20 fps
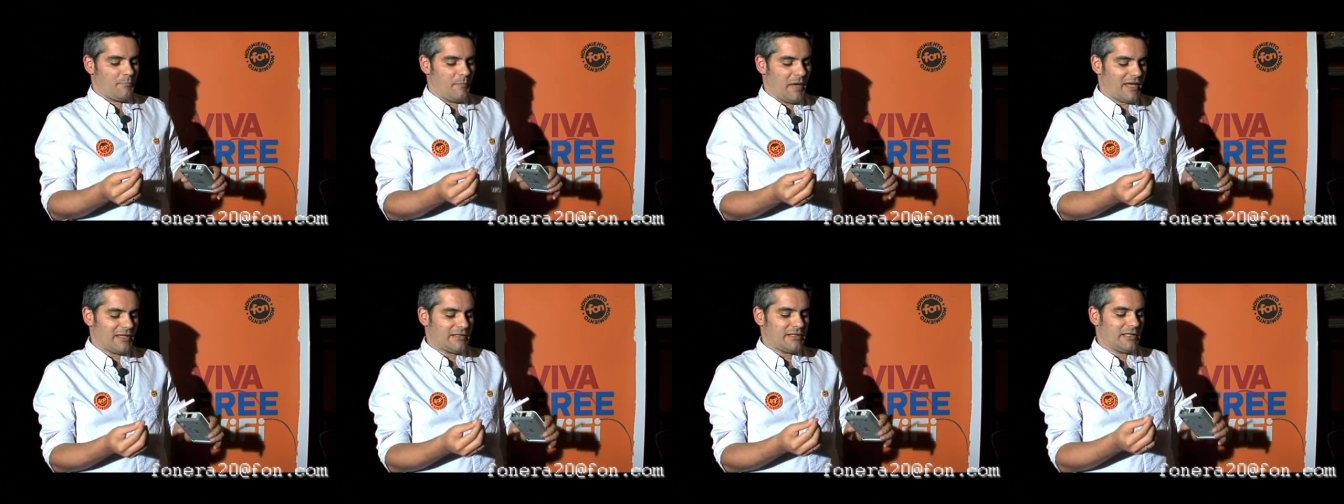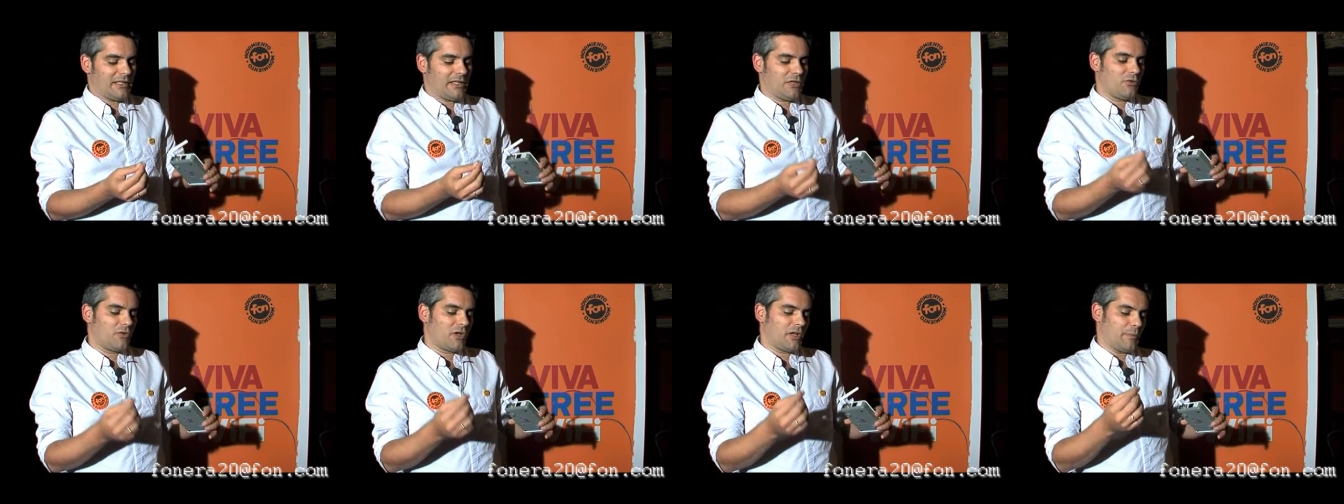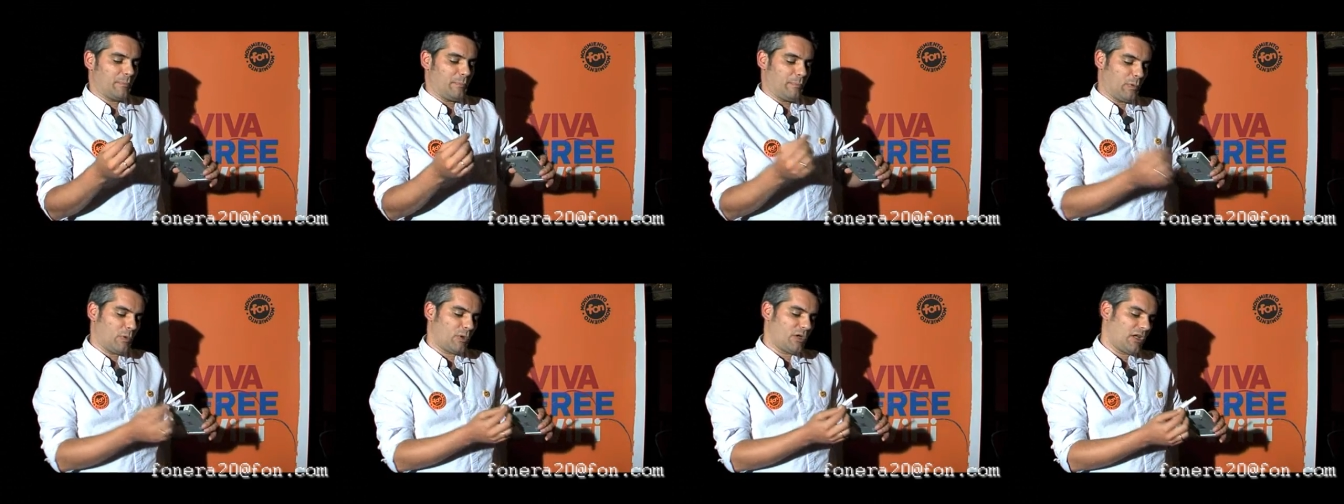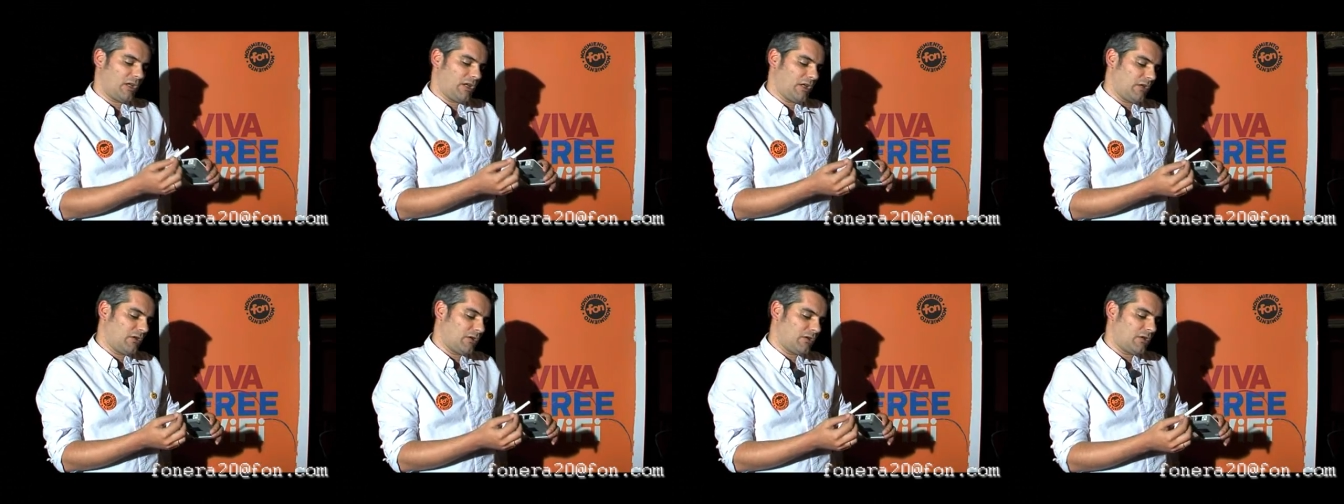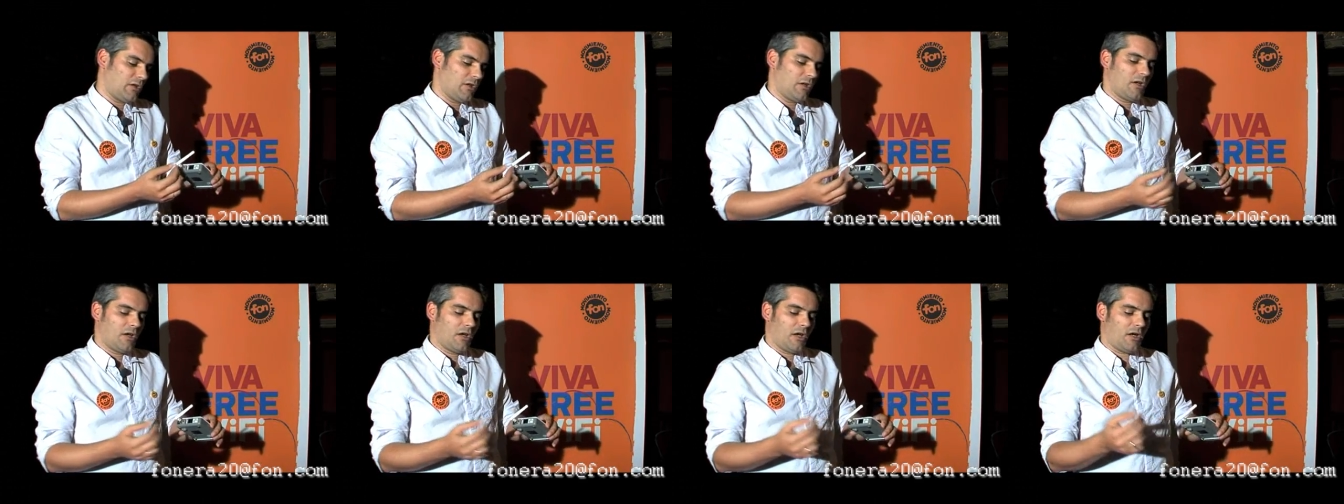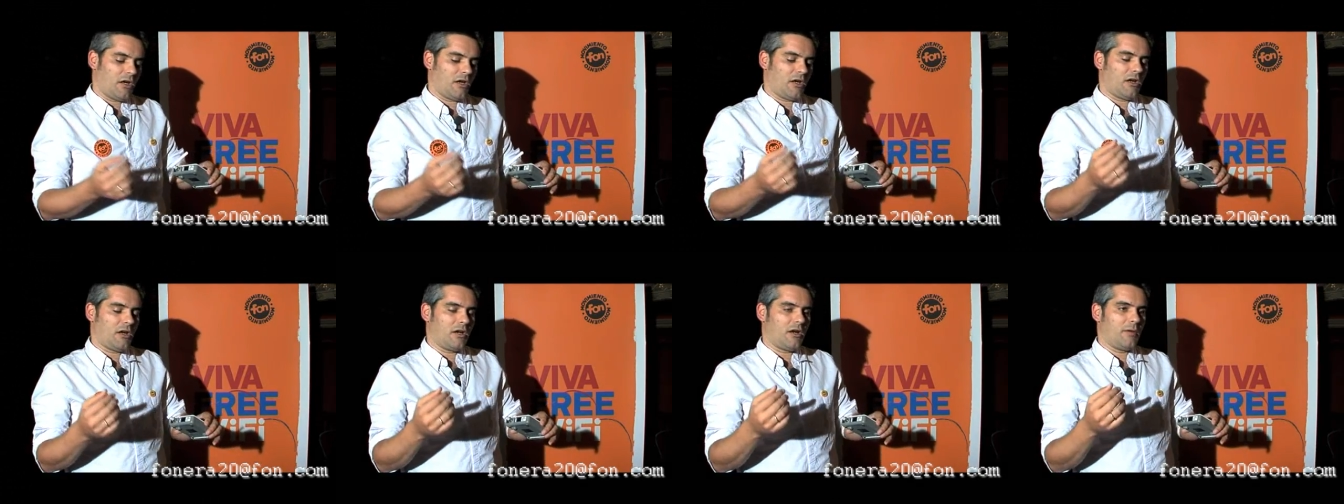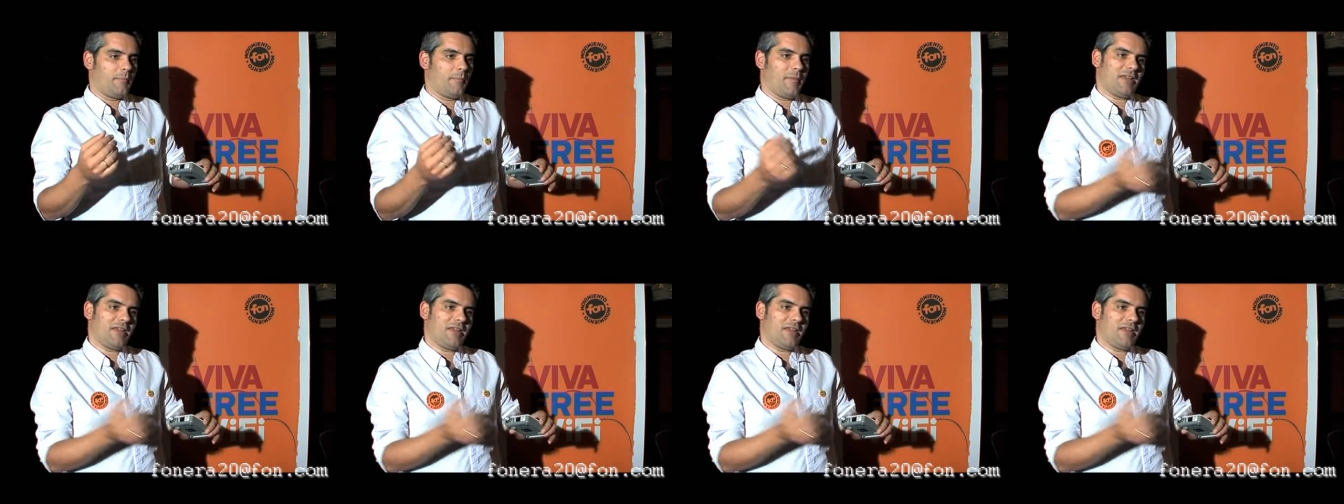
Basically, you can put here uh,